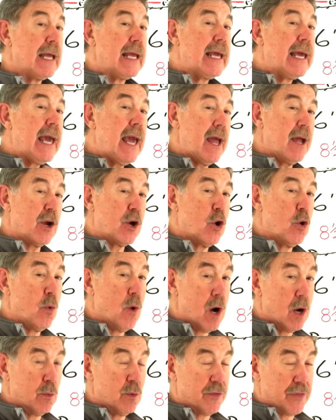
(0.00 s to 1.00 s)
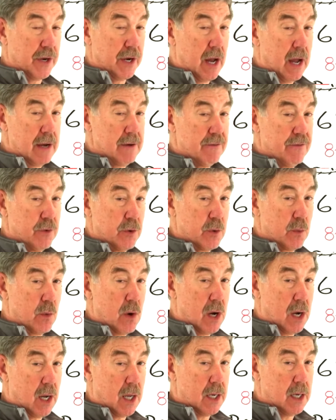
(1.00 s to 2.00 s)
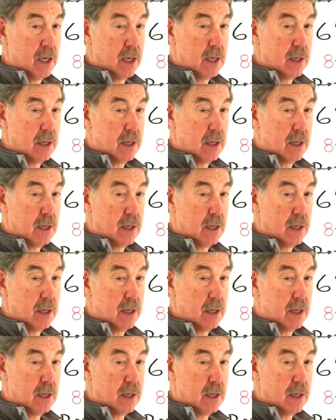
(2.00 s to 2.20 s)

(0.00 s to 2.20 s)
Can't go wrong with a 9-foot rod.